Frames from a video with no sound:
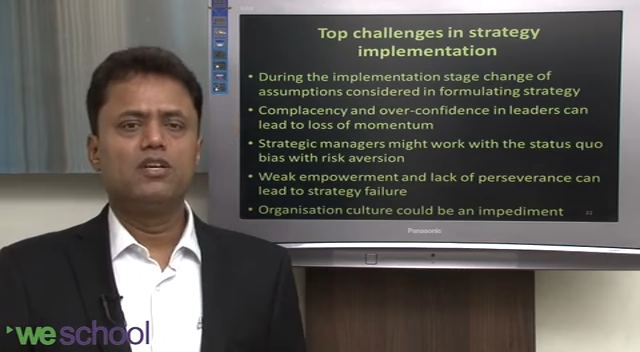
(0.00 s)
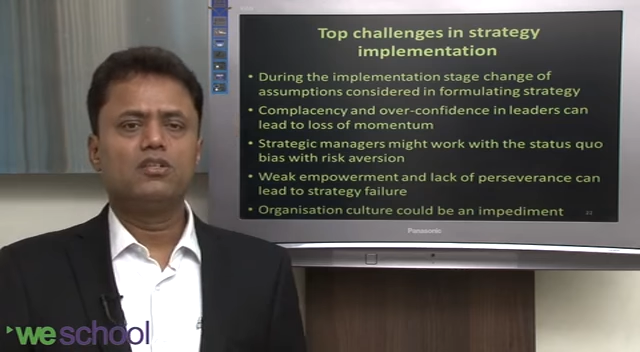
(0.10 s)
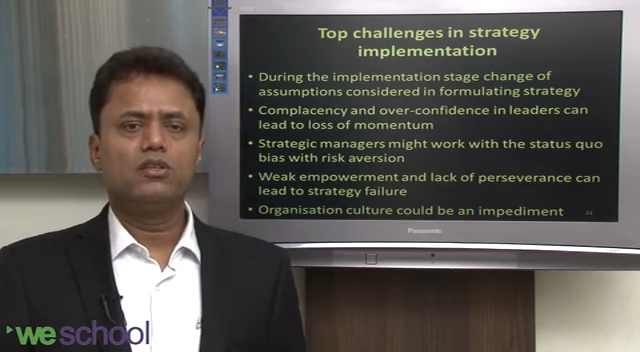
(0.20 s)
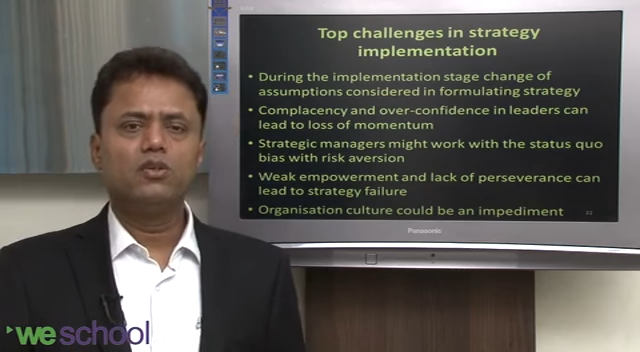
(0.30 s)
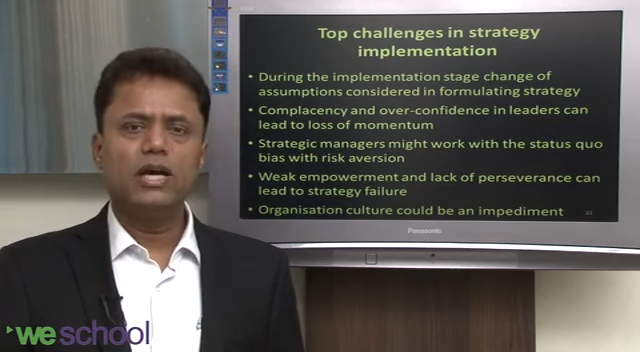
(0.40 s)

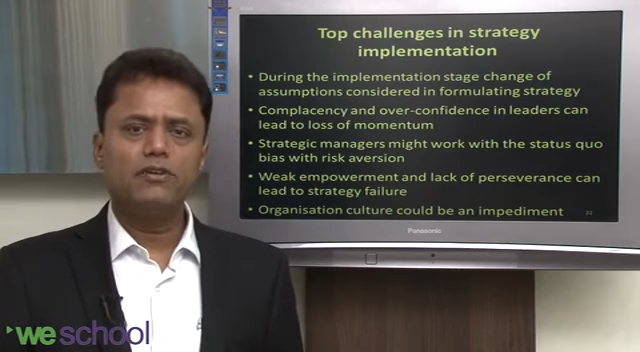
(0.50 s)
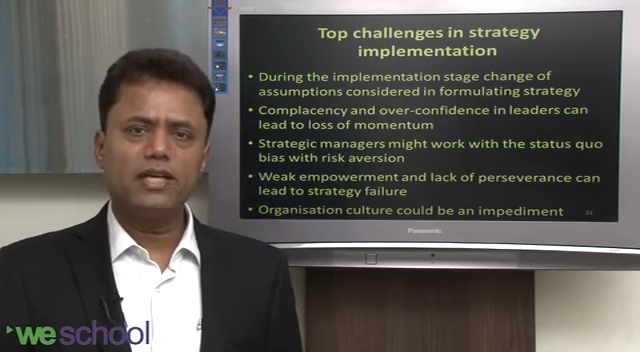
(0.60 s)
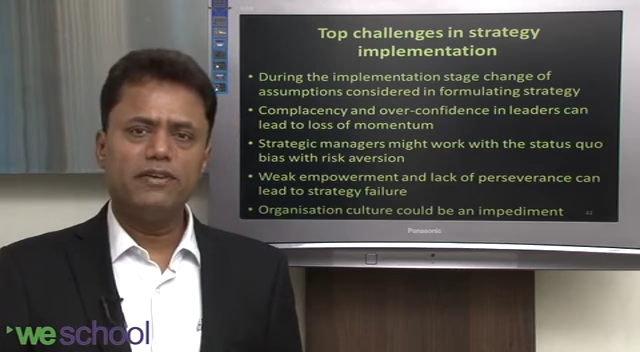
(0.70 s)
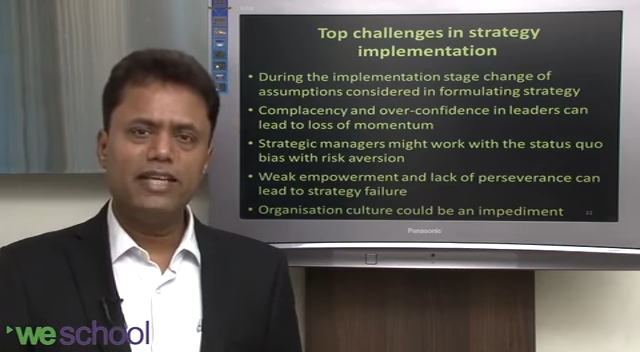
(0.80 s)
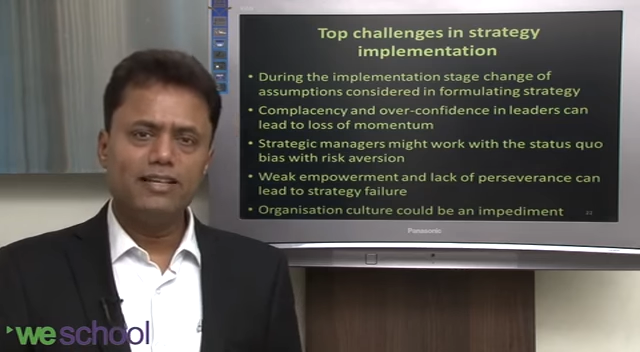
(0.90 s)
So you have to
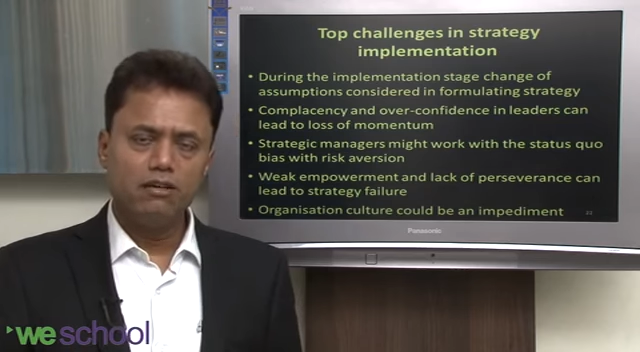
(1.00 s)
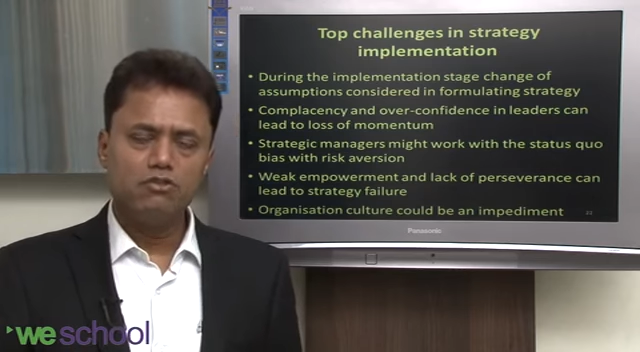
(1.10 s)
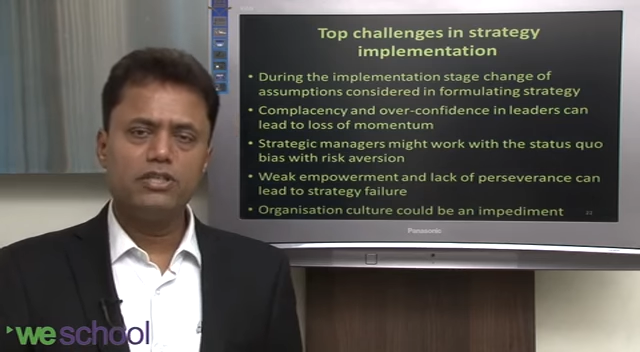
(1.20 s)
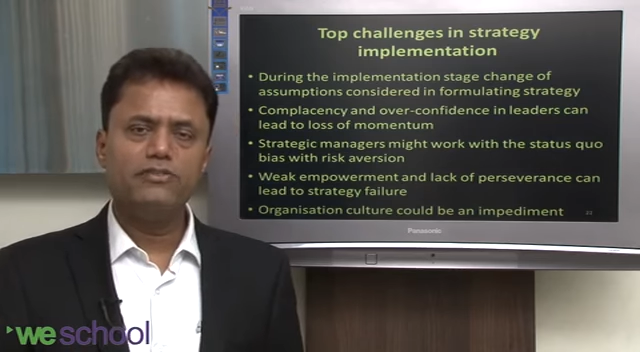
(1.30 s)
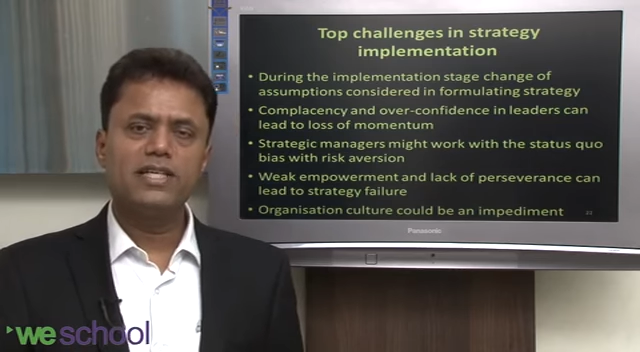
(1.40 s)
have
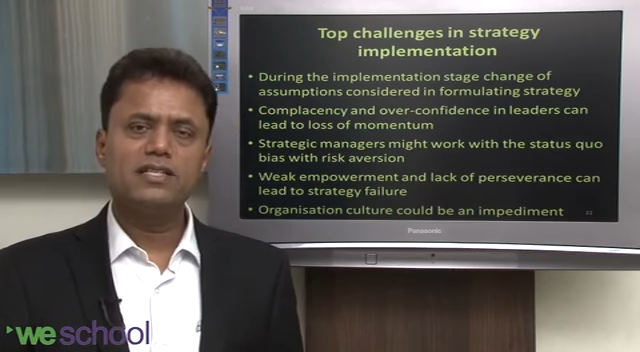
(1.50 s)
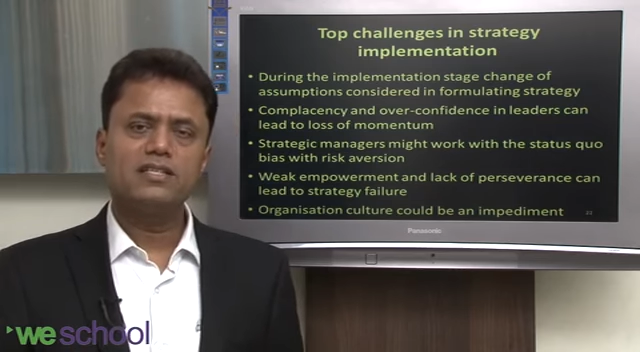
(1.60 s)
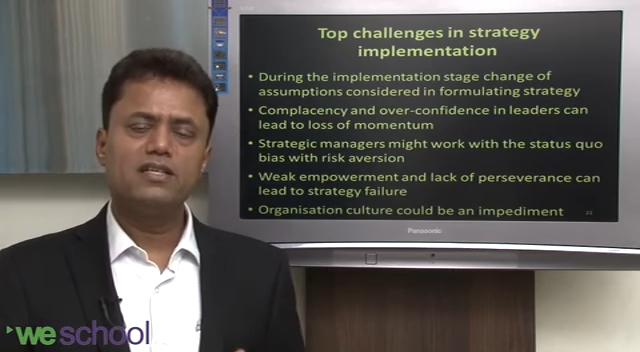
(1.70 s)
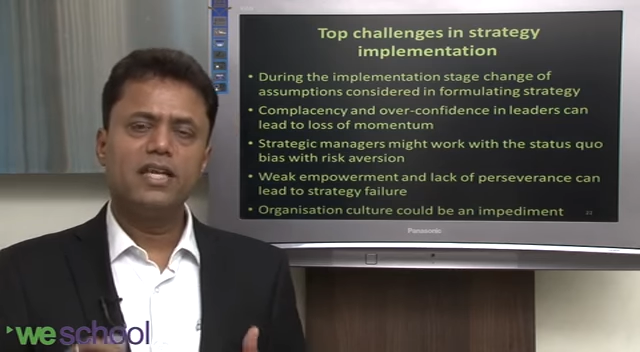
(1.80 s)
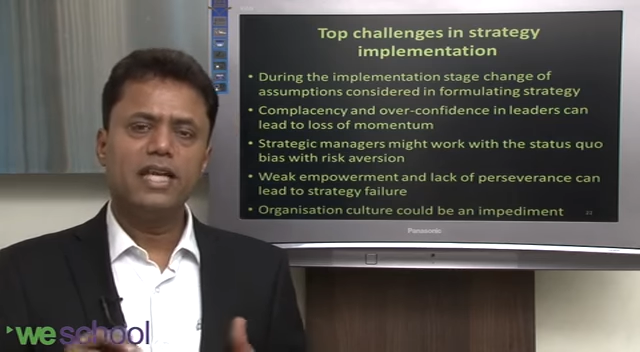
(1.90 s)

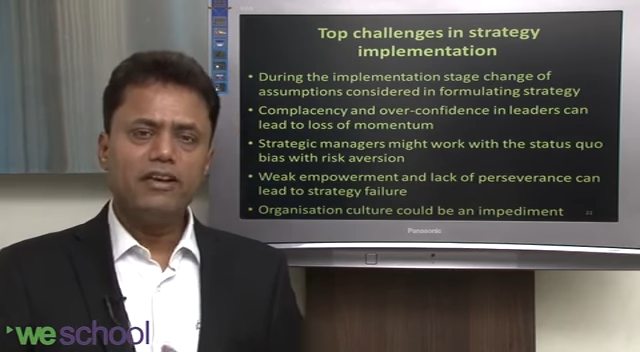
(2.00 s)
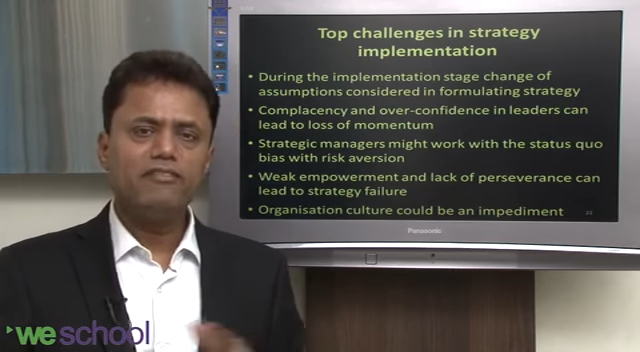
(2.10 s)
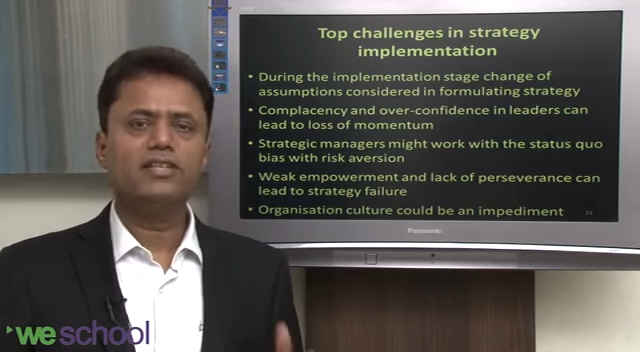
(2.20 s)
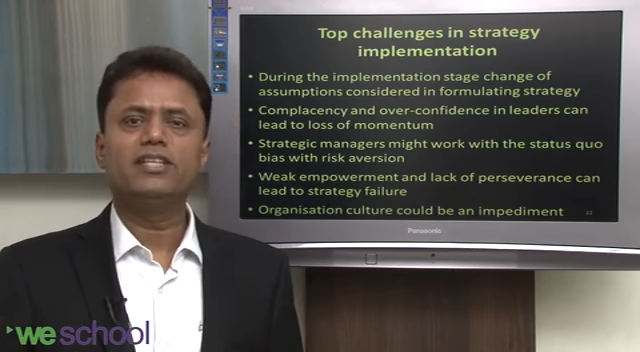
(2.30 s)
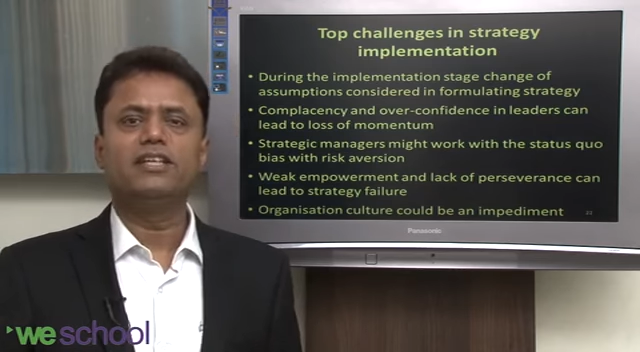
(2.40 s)
inclusiveness in
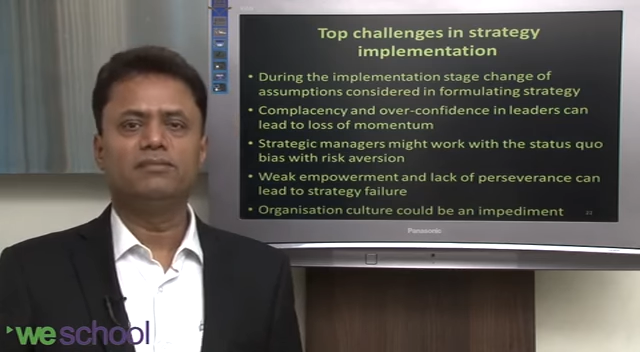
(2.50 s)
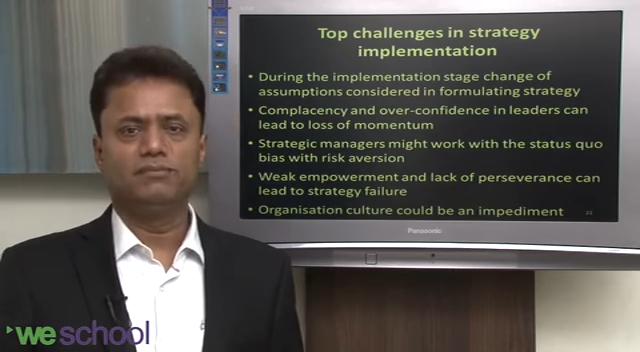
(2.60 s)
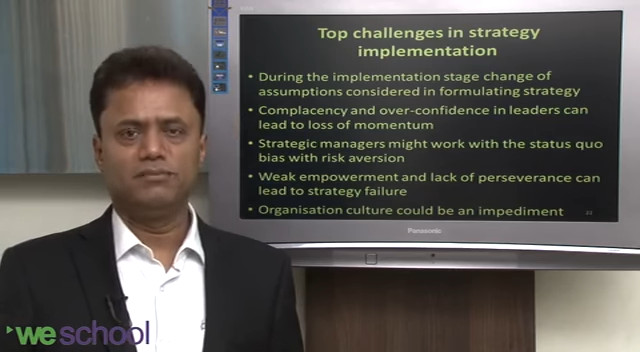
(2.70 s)
everything.